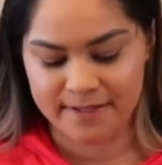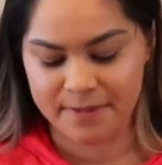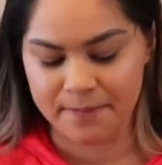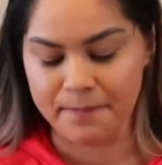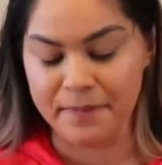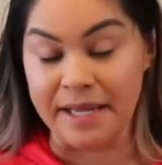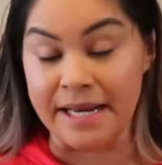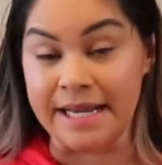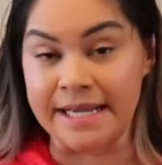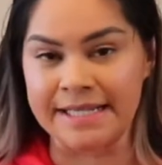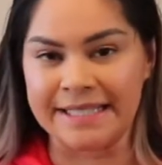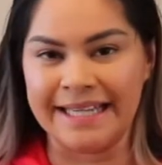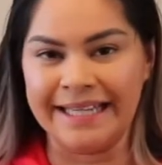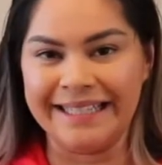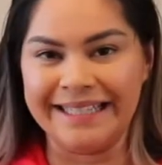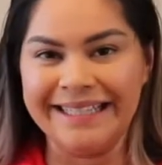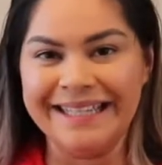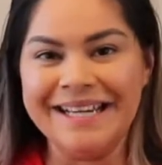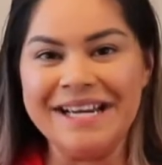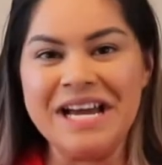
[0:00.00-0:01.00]
beatings,
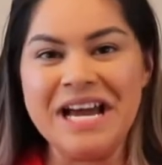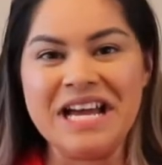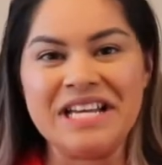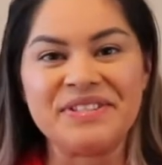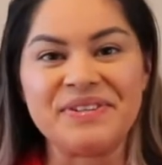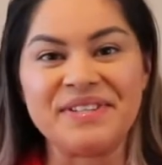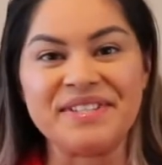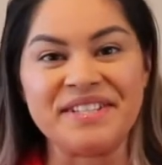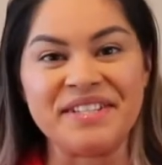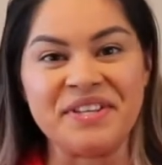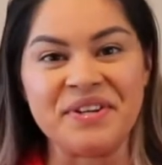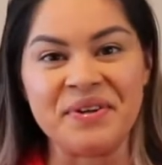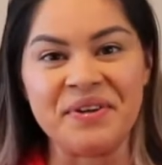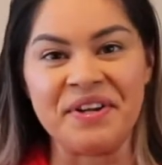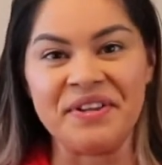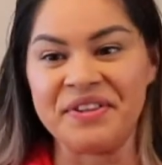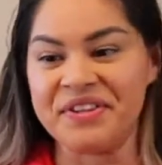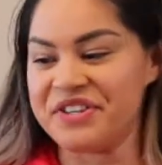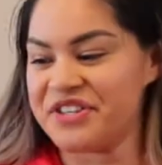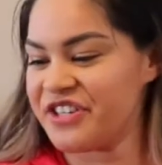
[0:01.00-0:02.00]
so it's a little
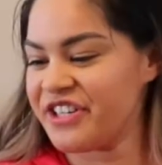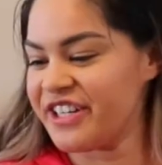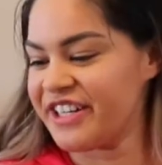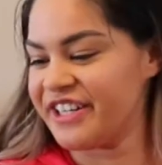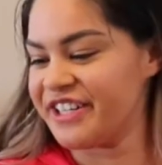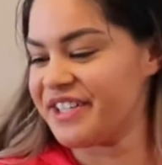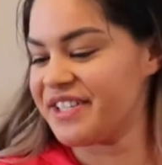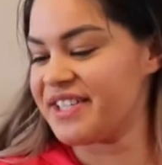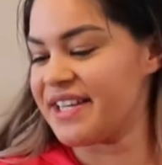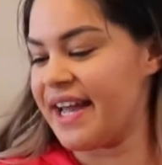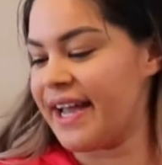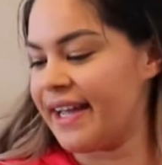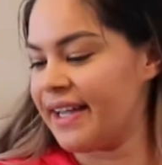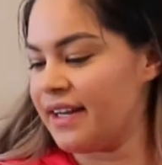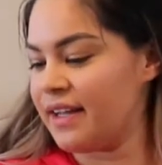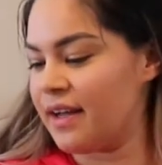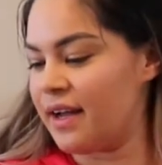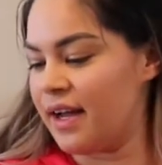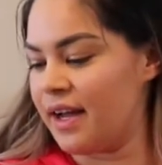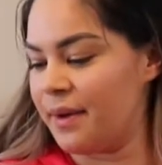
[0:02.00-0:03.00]
on the dirtier
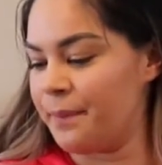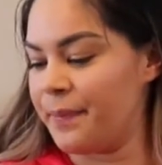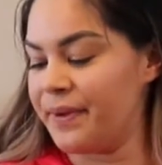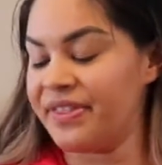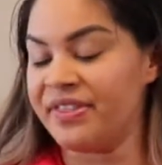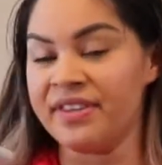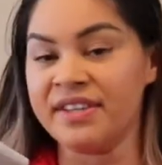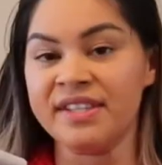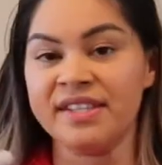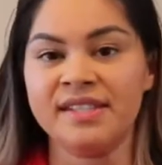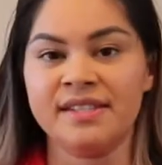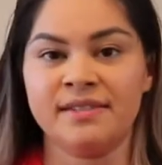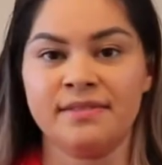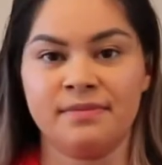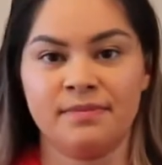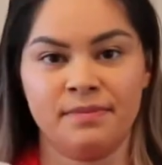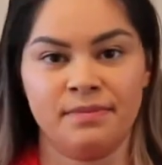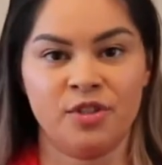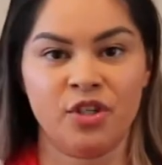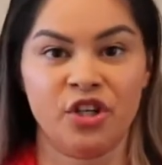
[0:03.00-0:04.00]
side, but this
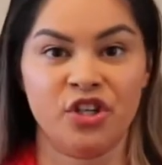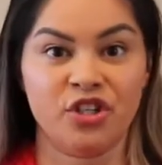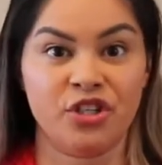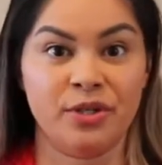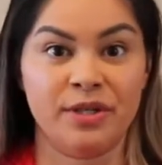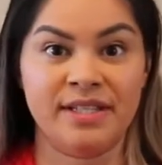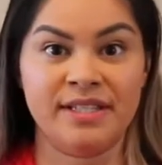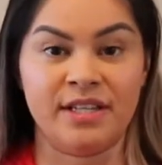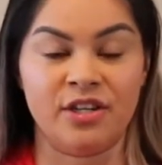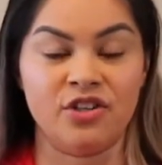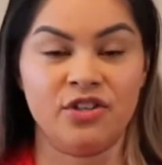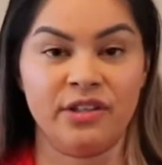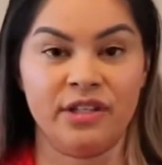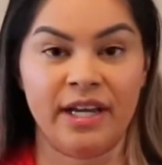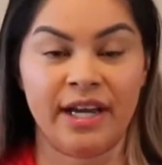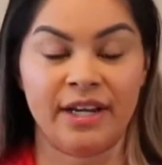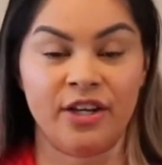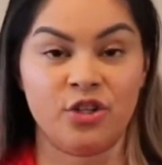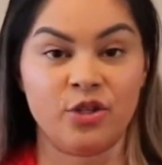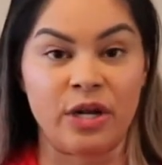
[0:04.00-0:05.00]
charger essentially
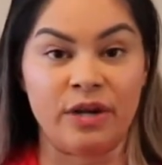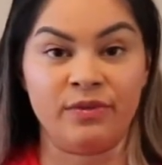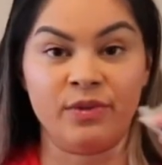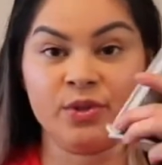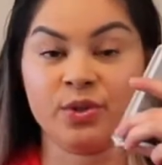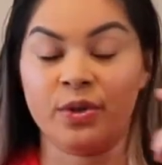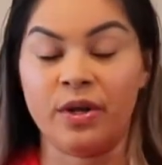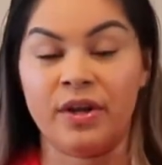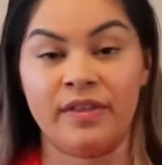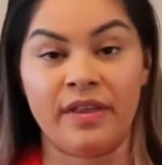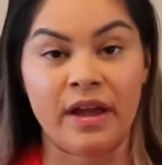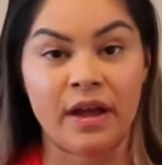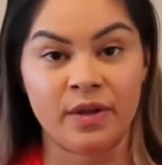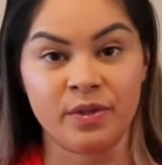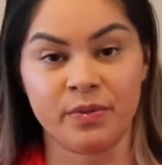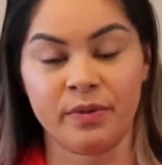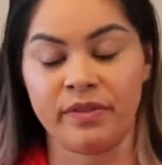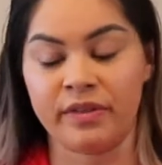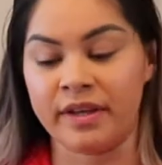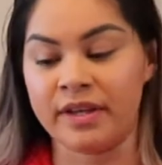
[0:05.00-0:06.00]
kind of travels around the house
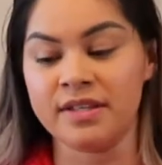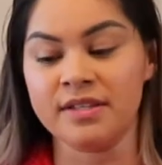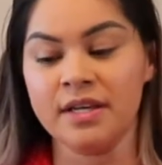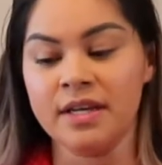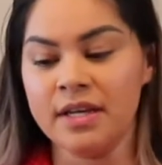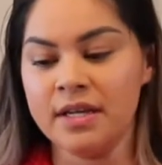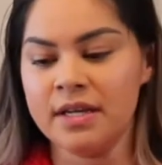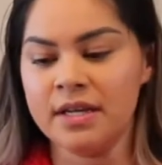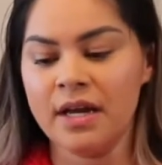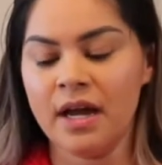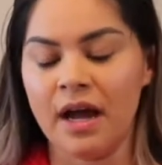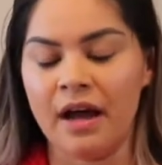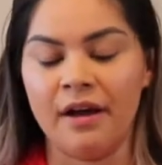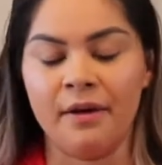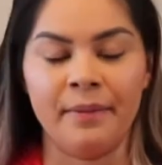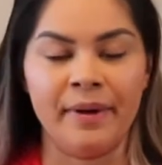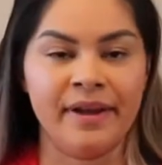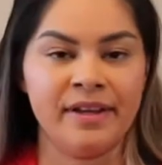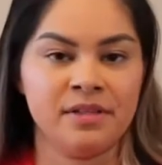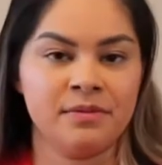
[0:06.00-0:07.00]
with us.
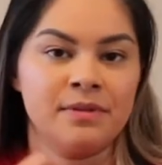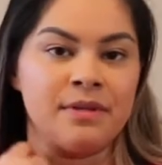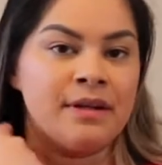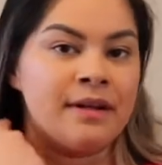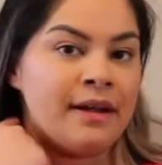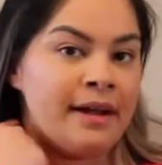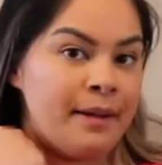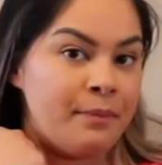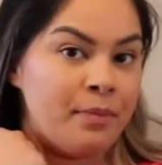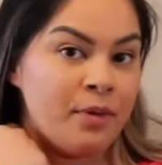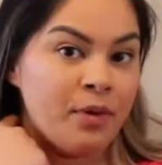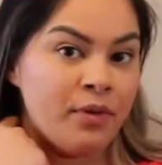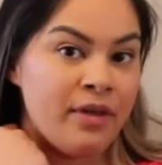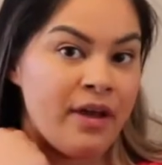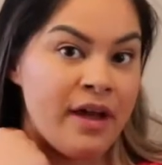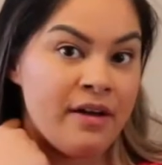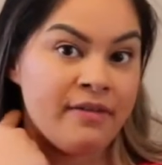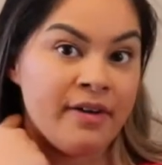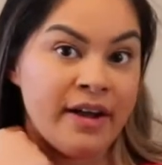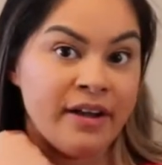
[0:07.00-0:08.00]
My husband and I both
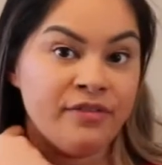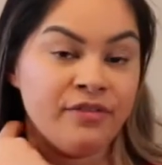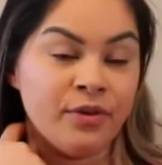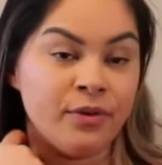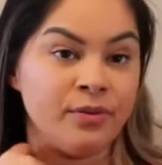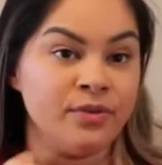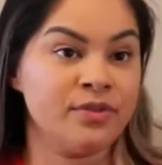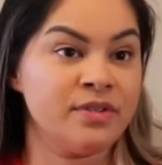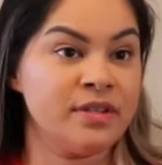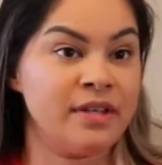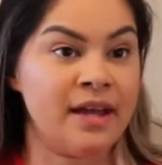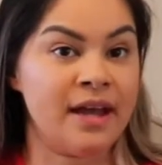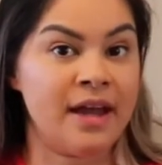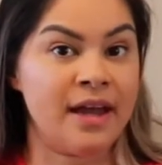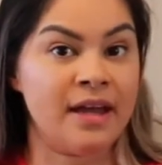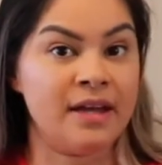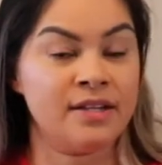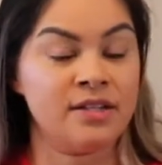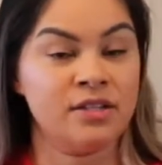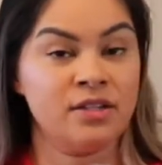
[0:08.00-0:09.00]
have iPhones
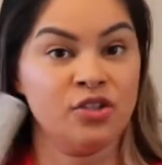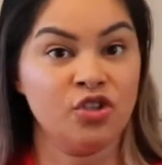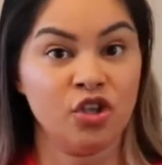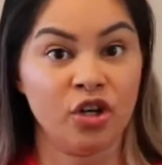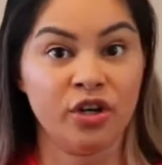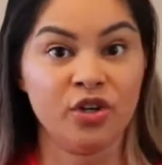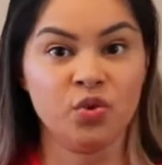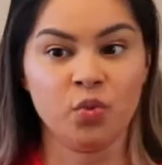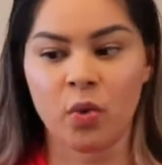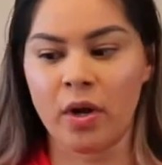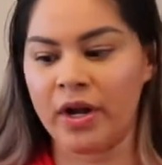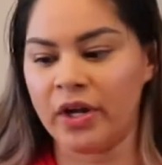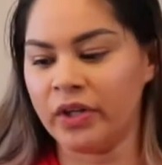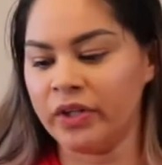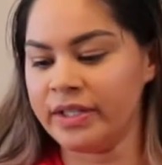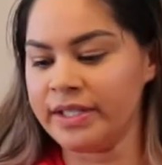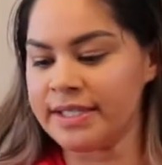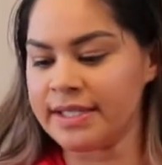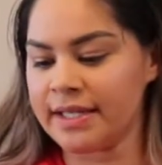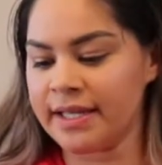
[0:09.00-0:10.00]
that charge
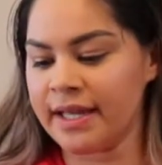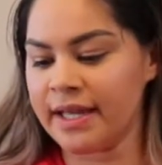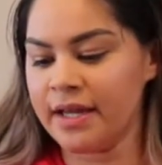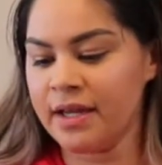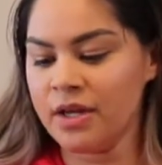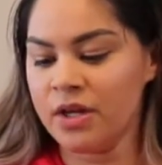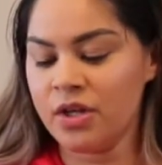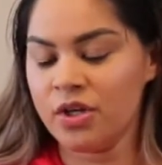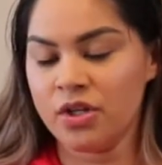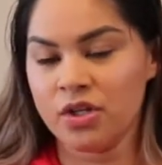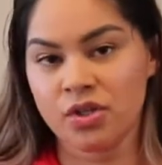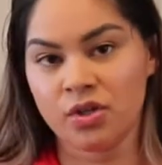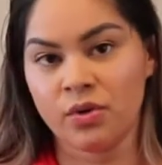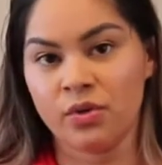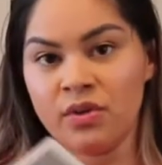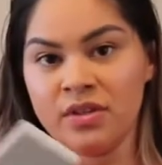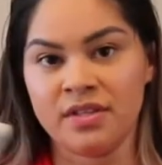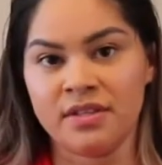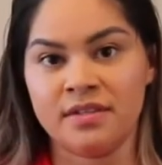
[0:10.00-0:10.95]
wirelessly, so this